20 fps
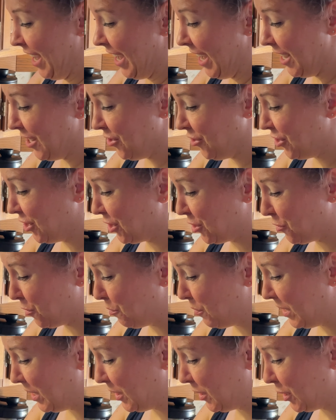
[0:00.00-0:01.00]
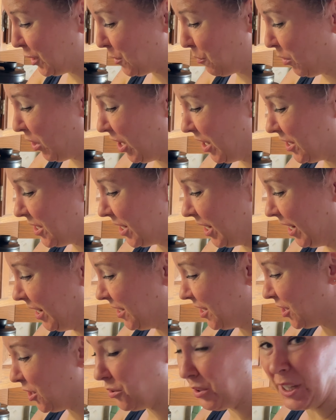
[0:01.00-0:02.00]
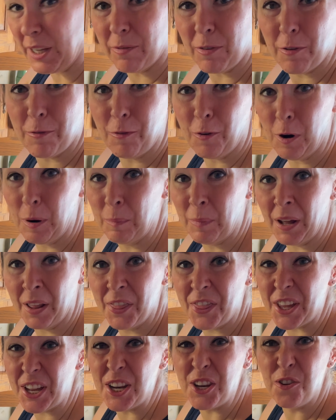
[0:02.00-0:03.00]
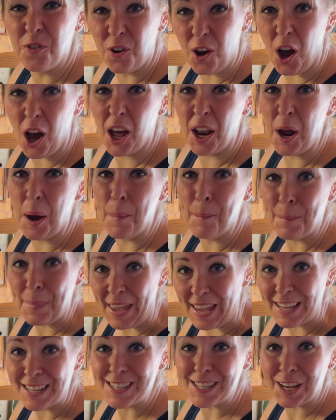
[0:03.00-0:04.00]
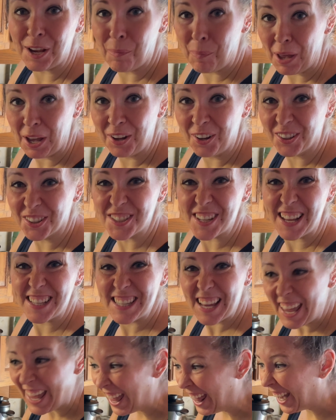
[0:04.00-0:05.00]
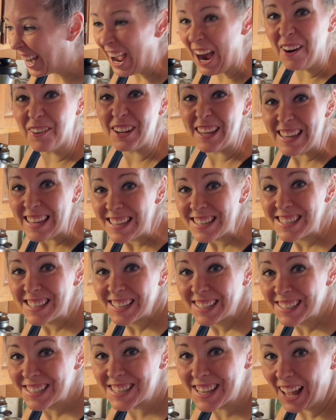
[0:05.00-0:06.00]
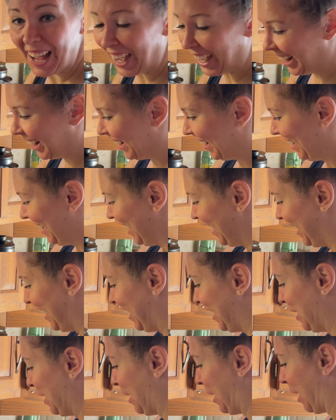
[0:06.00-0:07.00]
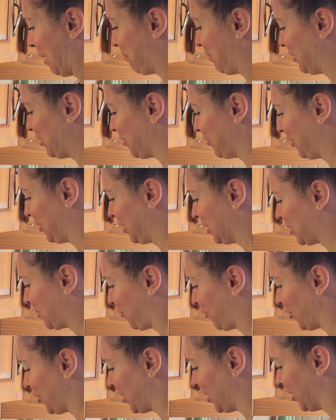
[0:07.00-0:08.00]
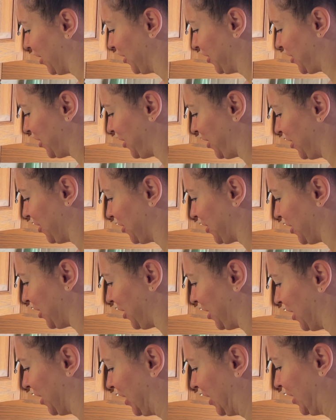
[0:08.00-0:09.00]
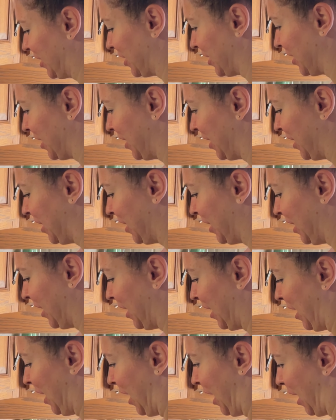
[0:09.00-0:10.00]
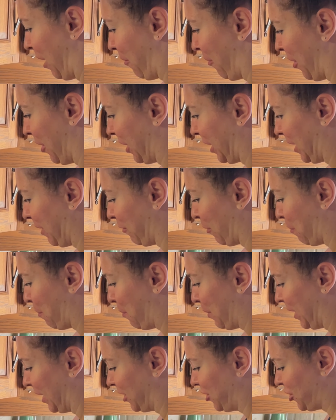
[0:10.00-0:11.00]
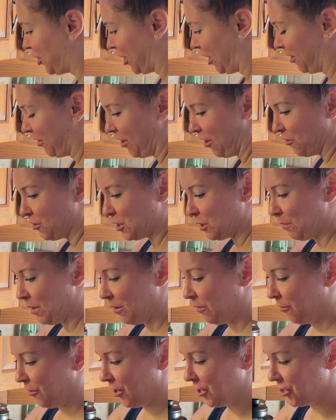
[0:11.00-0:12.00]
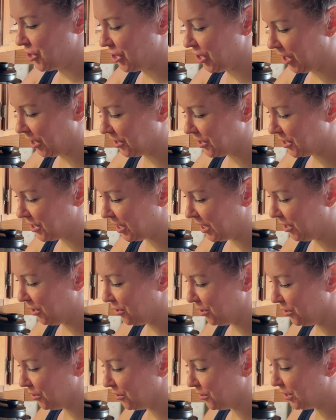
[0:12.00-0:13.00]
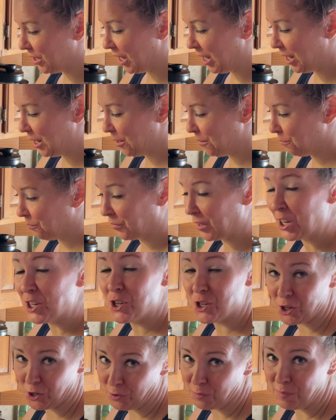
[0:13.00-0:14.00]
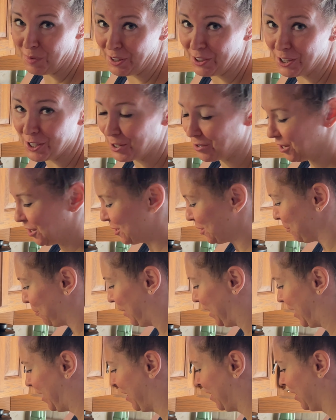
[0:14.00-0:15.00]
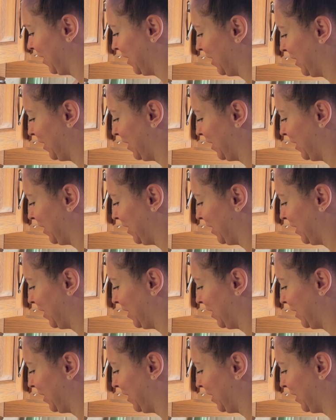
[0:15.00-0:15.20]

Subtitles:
And you just repeat this process. You leave it for a month and you got amazing pickles. That's it. How easy is that? I've been doing this for years and years and years. I want to give a big shout out to my friend Chelsey who showed me this recipe.